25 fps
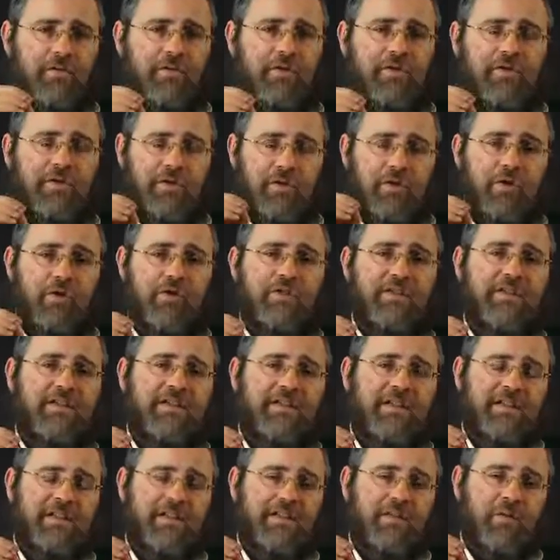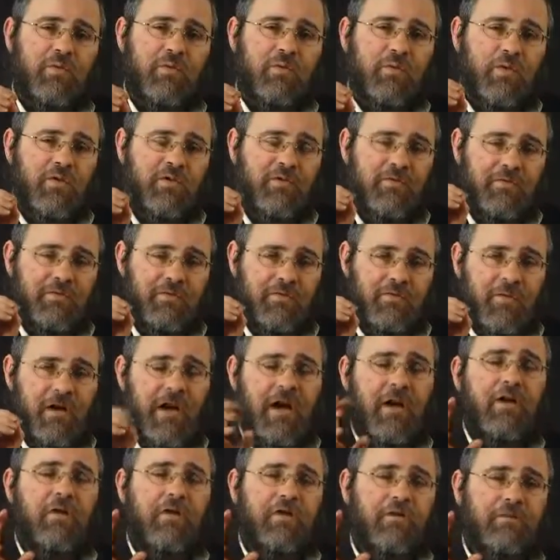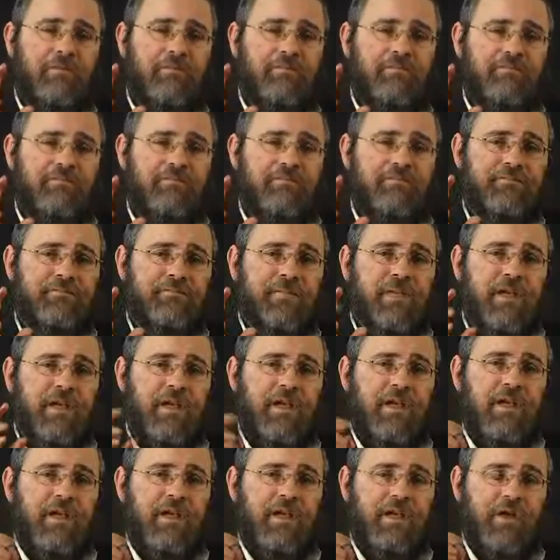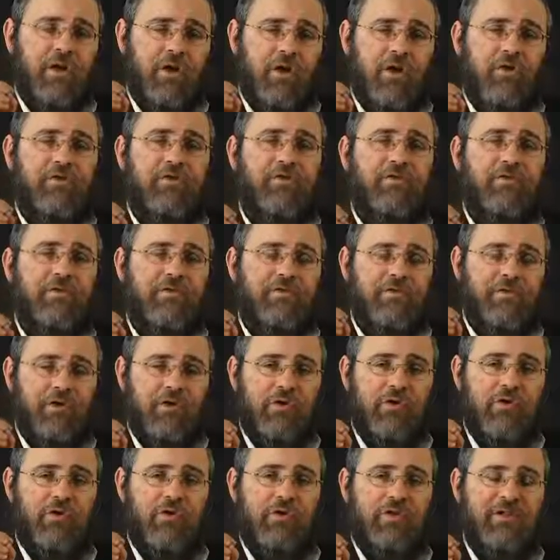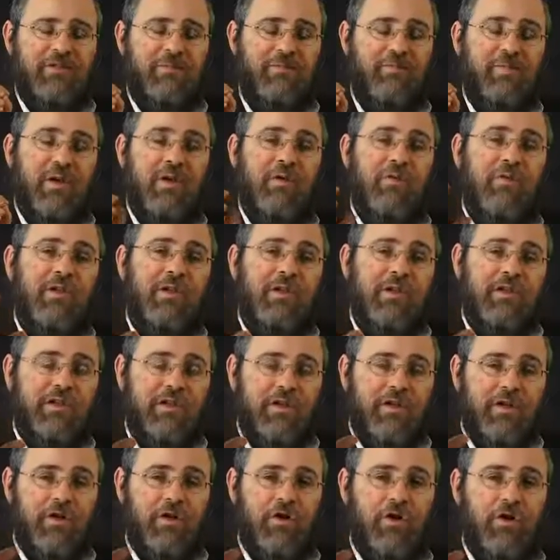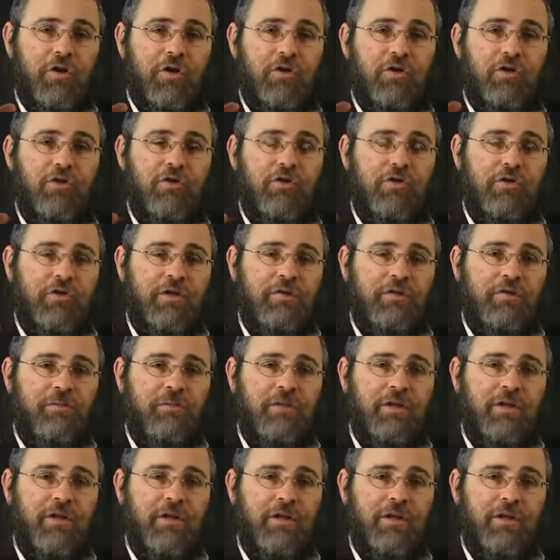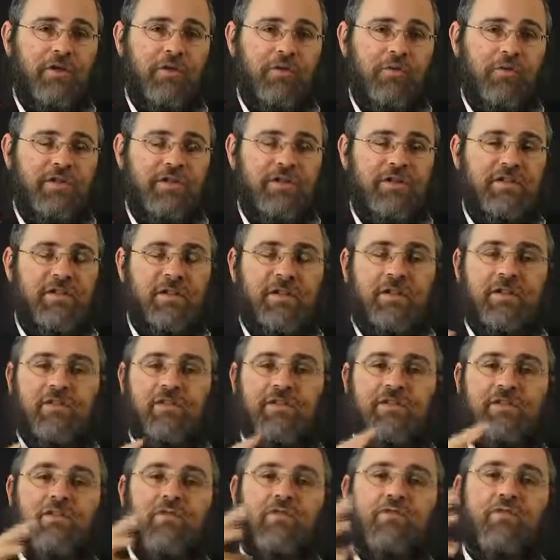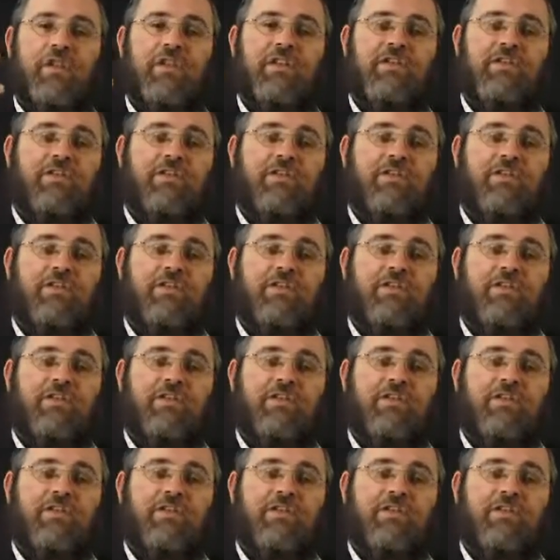The Zohar also says that the word Pharaoh could also refer to Esperian dechol nehurin, which is like this great